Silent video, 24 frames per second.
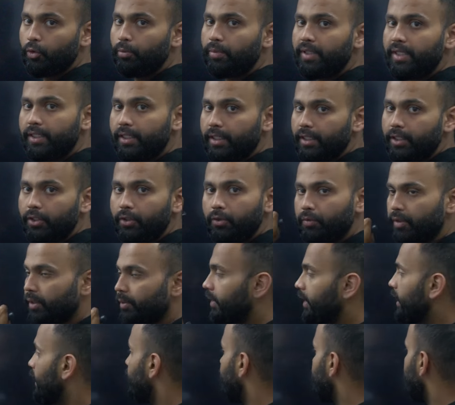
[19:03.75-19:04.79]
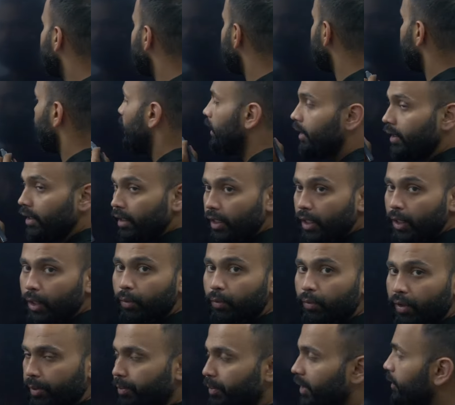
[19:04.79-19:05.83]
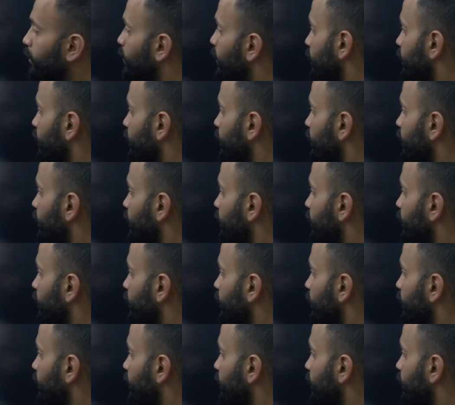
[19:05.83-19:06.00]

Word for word: two by three into one by ten is one by